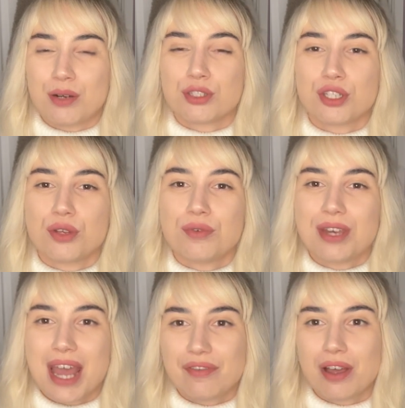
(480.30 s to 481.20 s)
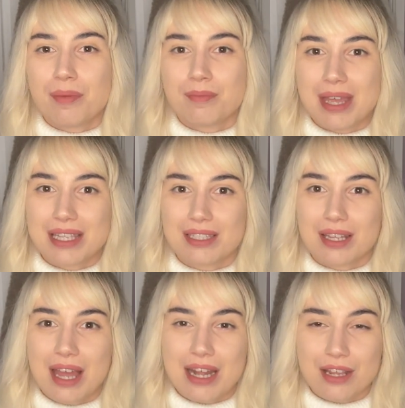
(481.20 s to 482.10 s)
bell so you never
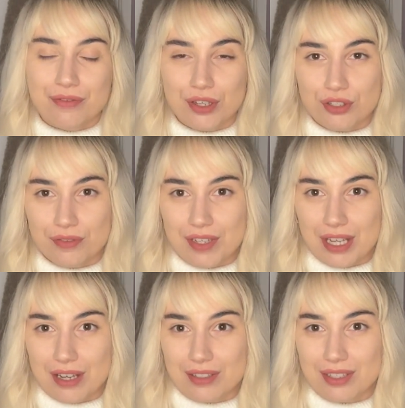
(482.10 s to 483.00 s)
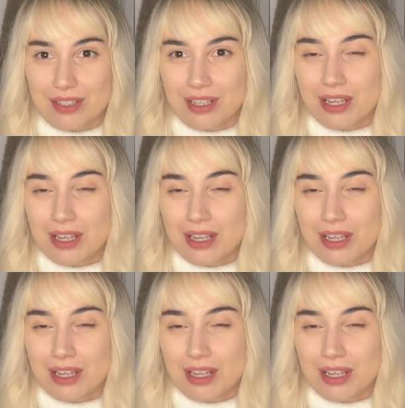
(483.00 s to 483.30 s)
miss any future videos.